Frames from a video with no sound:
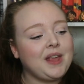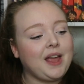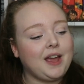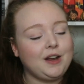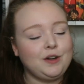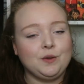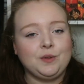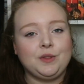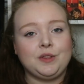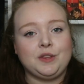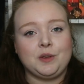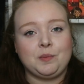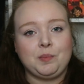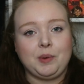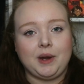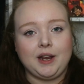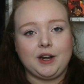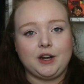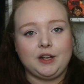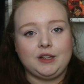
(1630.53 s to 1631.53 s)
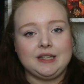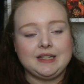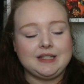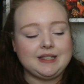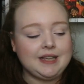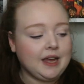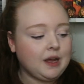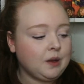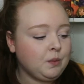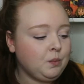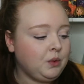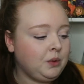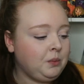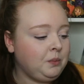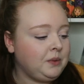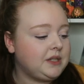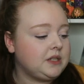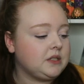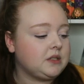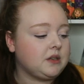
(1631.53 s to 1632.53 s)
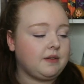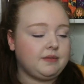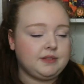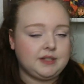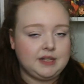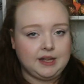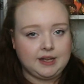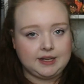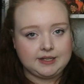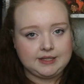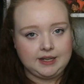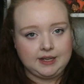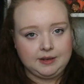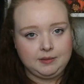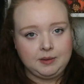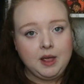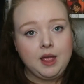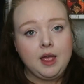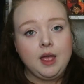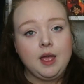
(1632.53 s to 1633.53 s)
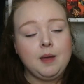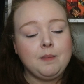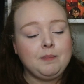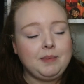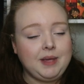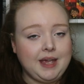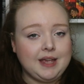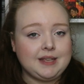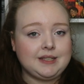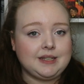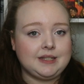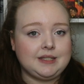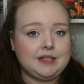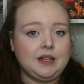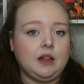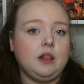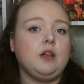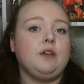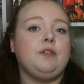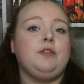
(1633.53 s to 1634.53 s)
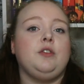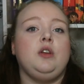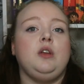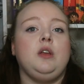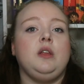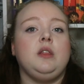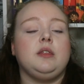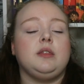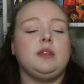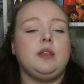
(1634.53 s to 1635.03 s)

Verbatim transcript: I know that they're bringing out the second one, which is obviously, like I said, P.S. I Still Love You.